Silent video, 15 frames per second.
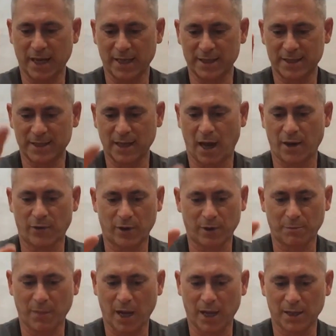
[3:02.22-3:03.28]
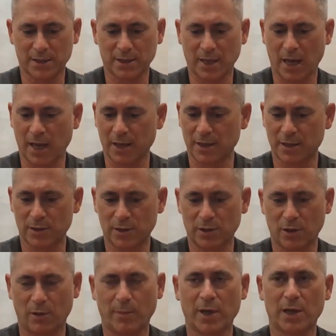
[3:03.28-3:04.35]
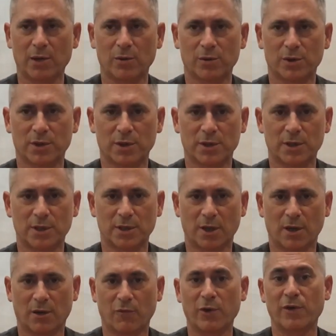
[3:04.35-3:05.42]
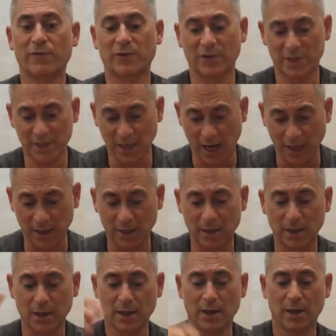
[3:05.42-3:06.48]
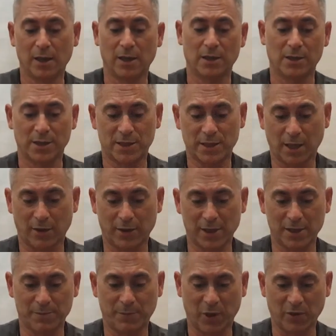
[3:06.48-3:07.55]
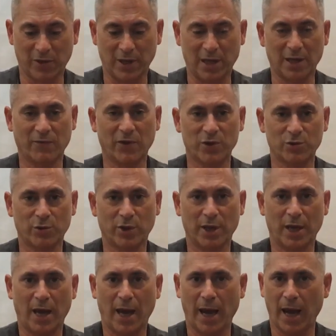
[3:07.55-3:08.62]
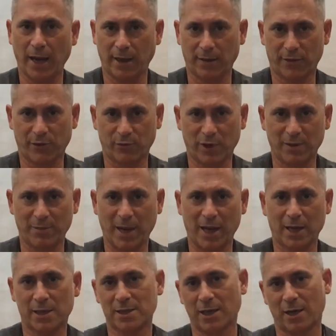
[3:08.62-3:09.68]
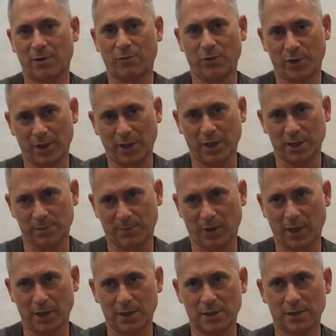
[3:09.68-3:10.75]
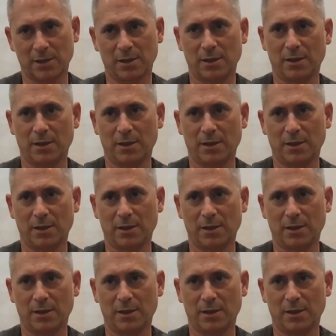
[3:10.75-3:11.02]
as soldering mats, as so many uses. So we've decided to sell these both individually and in 3-packs at a really nice price.